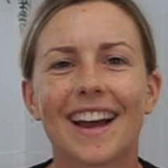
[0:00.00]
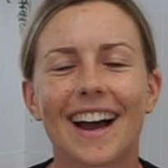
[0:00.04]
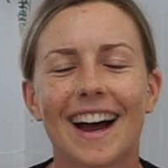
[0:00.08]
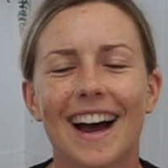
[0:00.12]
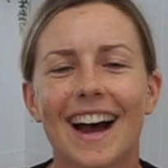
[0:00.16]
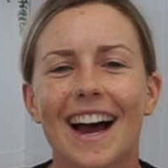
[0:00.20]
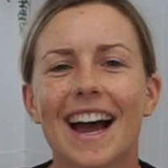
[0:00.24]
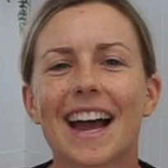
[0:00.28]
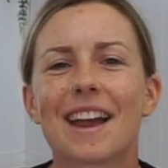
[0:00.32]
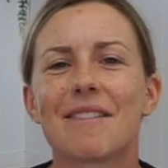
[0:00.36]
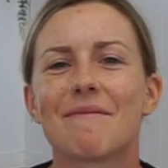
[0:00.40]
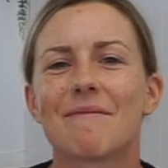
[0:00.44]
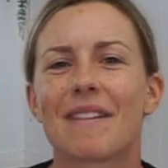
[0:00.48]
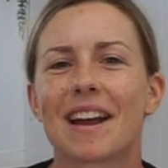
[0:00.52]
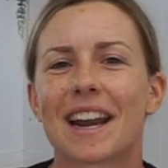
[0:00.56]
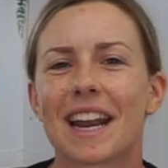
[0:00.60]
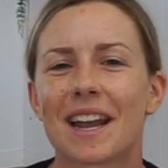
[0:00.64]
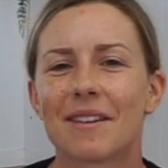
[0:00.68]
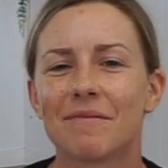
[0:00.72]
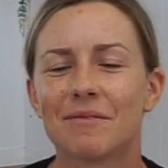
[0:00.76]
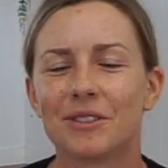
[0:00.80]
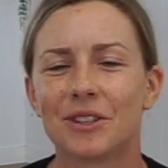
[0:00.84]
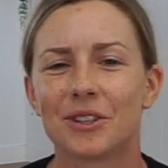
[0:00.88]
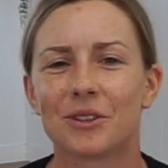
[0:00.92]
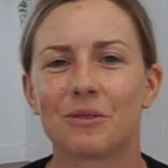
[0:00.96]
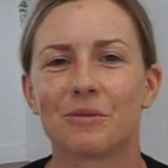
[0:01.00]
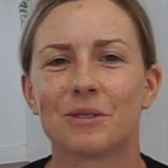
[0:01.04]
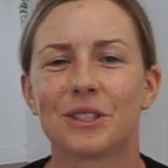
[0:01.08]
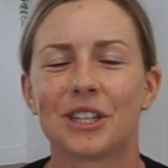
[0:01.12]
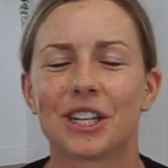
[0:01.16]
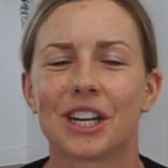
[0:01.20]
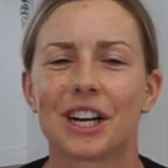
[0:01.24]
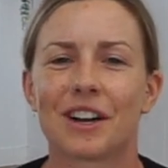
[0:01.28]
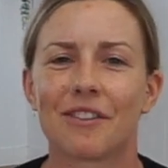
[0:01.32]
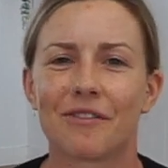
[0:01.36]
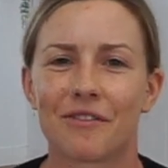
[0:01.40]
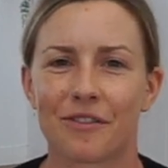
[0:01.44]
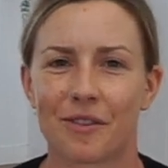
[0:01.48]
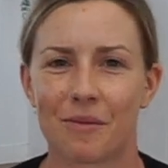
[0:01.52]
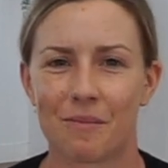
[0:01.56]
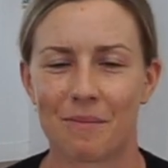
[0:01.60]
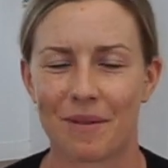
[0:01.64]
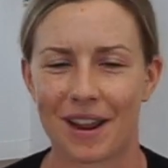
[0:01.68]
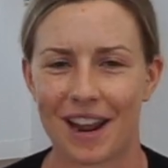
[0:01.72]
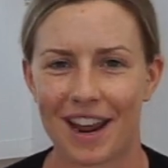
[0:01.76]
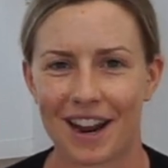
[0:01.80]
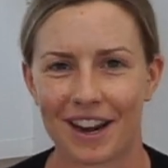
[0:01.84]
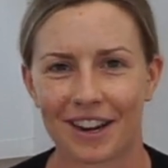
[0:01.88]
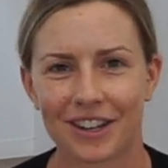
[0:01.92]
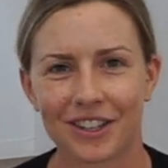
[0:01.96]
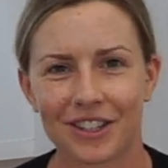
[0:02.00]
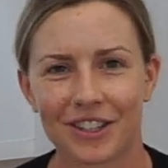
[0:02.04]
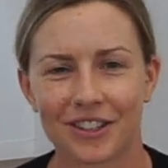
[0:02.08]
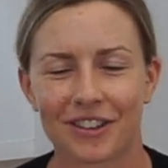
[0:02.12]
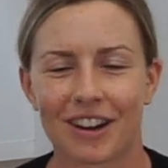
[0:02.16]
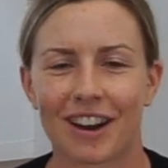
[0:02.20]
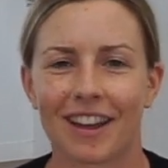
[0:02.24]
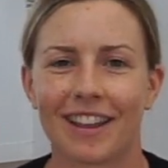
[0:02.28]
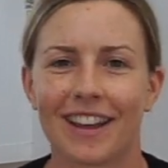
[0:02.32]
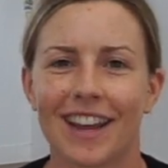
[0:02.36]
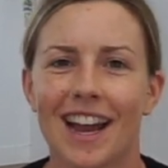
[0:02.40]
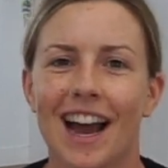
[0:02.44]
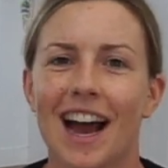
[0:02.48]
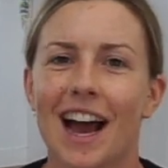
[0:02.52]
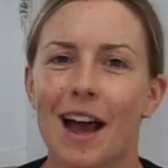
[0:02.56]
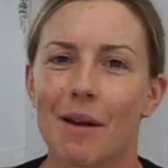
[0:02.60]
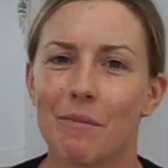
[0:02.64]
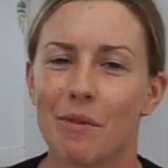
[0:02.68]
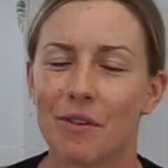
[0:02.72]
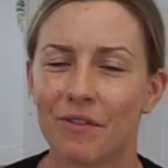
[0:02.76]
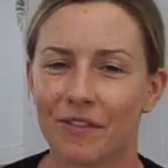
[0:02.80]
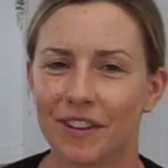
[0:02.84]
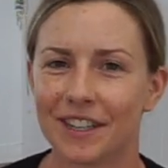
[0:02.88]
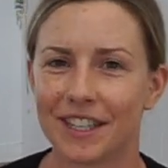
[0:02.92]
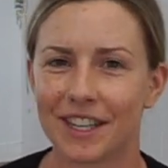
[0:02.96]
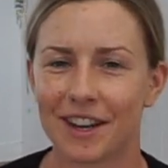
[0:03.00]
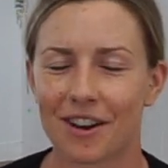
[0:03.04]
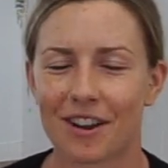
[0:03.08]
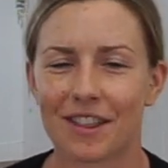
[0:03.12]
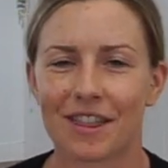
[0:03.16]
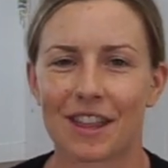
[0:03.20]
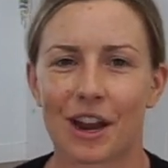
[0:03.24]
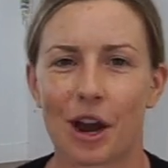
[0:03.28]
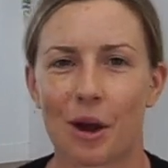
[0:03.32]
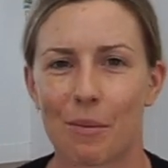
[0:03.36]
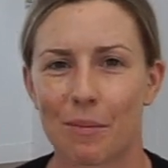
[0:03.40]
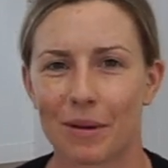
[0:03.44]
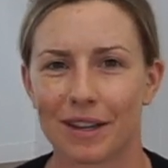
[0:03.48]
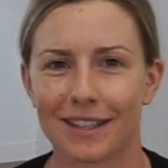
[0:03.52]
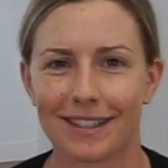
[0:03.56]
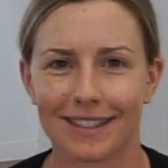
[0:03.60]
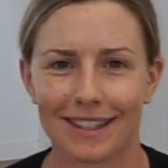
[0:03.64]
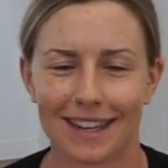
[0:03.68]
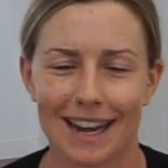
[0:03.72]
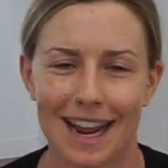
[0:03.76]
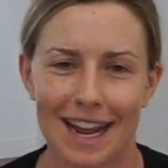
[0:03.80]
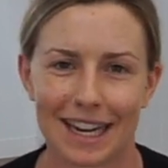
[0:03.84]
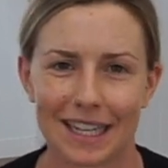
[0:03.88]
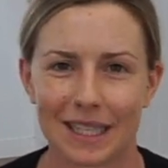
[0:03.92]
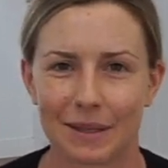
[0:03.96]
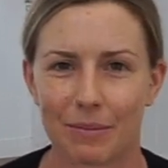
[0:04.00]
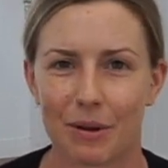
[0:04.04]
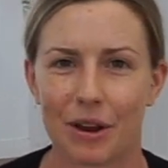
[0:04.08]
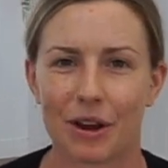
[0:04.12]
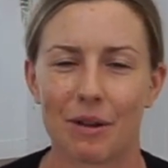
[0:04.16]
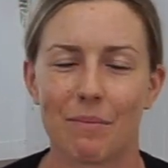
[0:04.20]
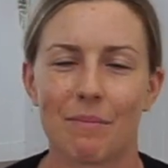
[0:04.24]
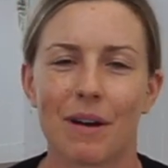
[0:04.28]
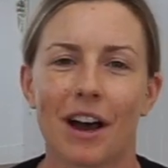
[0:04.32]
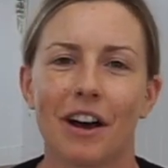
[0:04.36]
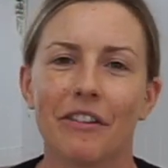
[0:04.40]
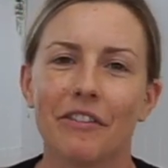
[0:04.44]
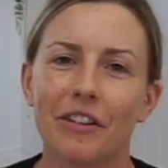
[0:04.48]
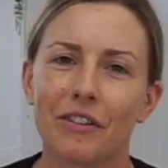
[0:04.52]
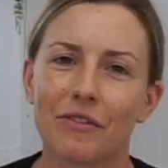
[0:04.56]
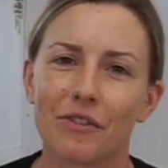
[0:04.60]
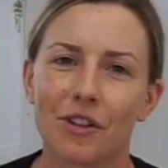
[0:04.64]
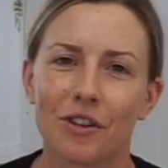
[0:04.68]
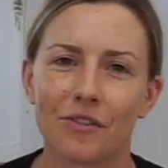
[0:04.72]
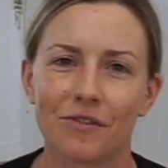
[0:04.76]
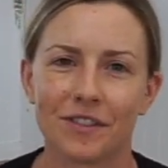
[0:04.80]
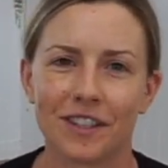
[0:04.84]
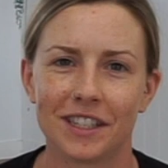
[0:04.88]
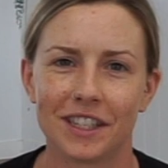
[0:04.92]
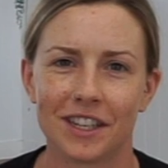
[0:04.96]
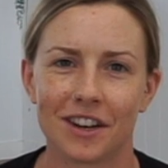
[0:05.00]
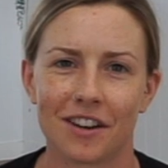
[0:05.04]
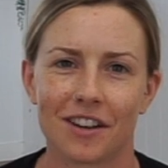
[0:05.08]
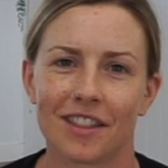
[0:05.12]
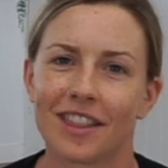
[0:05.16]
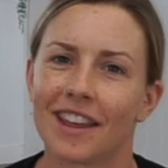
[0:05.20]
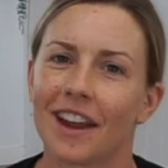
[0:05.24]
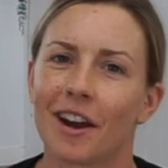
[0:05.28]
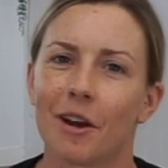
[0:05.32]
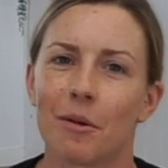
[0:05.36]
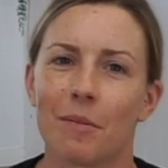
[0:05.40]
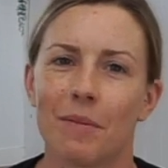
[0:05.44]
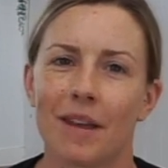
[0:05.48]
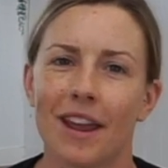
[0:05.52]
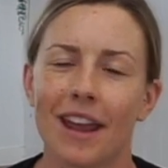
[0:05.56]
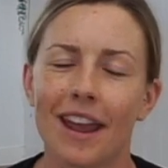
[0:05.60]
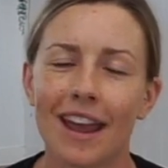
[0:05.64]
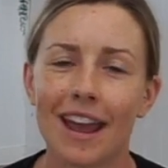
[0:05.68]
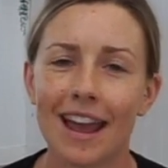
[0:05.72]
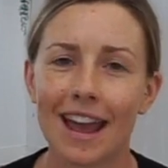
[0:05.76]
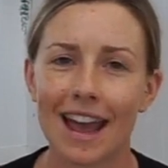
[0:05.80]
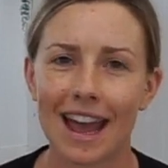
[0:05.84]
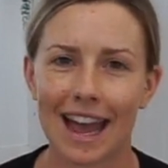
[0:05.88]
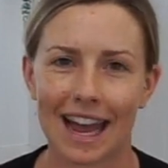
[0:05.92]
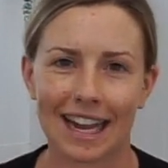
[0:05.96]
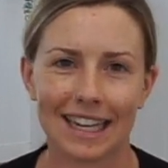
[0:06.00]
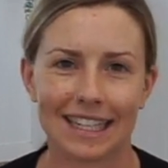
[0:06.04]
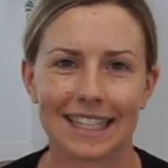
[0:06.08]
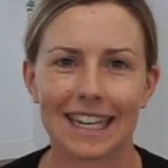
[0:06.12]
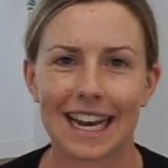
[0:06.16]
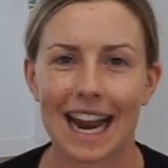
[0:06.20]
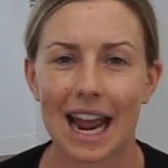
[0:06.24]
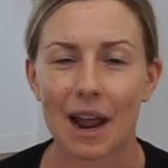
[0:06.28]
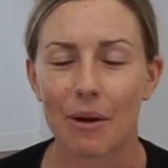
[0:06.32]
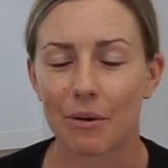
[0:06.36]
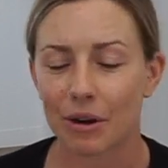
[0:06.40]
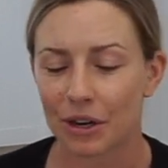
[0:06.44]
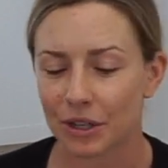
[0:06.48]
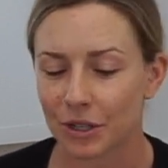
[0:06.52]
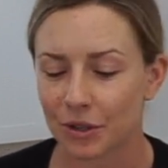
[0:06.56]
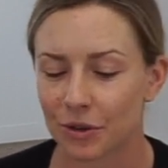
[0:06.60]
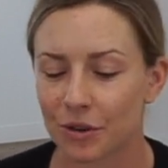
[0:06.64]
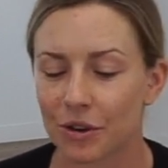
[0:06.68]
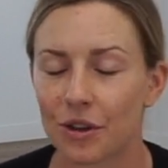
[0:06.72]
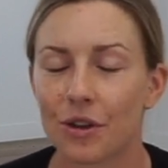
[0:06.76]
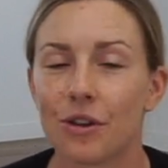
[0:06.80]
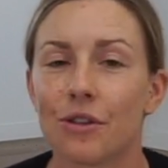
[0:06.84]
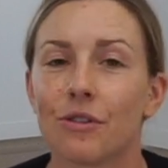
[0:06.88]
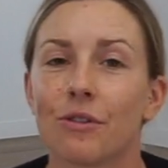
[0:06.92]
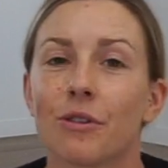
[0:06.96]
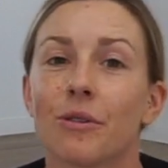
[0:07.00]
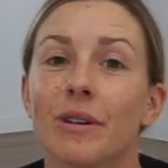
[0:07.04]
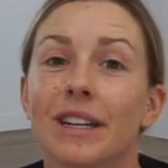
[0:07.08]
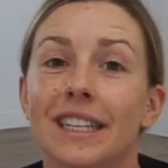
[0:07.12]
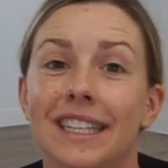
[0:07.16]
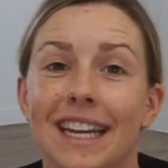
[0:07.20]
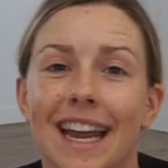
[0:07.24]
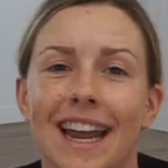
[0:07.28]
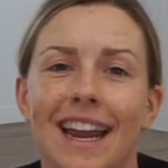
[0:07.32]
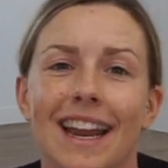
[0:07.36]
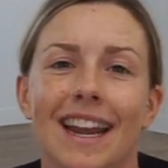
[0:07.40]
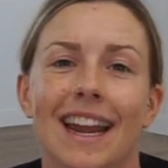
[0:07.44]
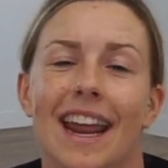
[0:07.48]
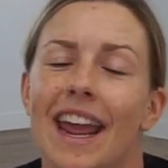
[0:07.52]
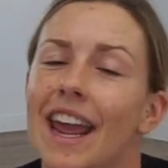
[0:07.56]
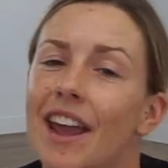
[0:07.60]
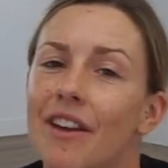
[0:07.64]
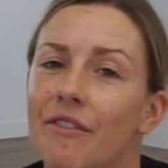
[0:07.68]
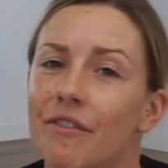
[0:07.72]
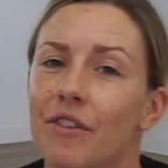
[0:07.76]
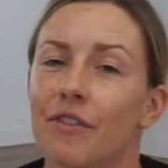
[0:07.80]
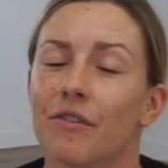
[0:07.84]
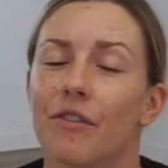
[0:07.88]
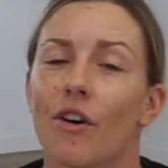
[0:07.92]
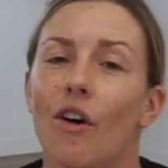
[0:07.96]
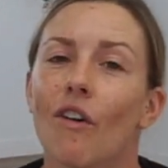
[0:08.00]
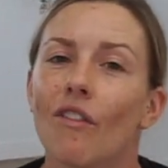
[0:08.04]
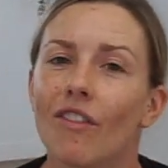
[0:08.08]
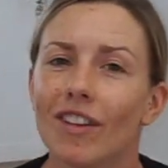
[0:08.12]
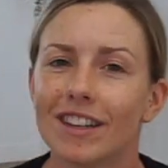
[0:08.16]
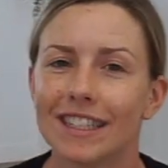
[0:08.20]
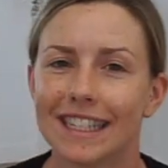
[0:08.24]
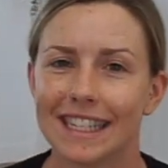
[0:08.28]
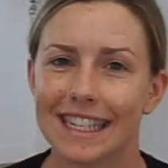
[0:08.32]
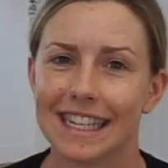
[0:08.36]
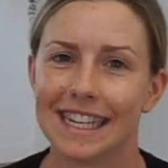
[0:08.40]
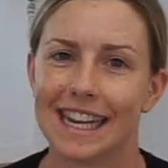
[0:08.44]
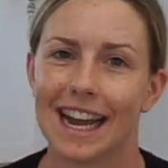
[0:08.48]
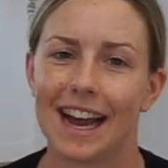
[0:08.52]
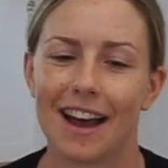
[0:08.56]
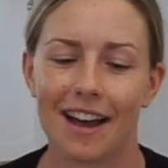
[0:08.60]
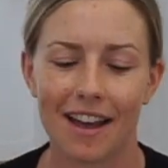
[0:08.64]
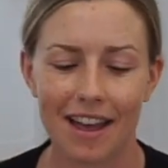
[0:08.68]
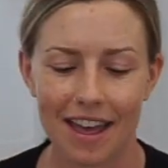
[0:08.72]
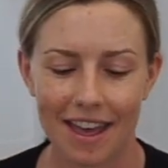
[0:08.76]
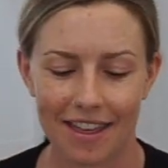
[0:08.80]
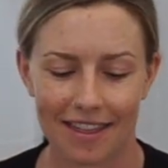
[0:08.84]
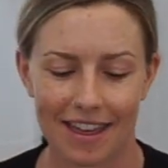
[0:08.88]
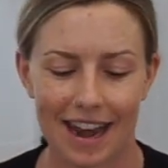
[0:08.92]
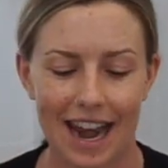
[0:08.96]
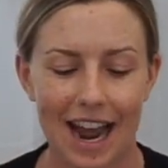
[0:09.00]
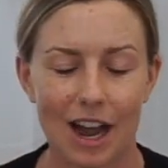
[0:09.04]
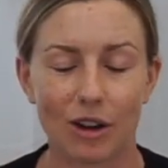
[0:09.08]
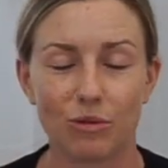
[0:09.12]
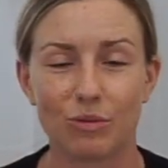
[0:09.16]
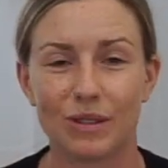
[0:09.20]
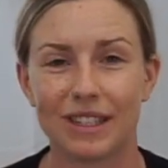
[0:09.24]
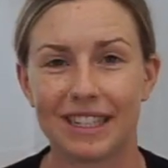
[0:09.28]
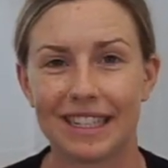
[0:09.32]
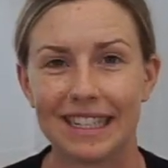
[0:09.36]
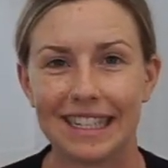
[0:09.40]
Hi, my name's Georgia from BN Australia. I'm a physiotherapist and expert in pelvic floor physiotherapy, and today I want to talk you through a technique for vulvodynia that helps to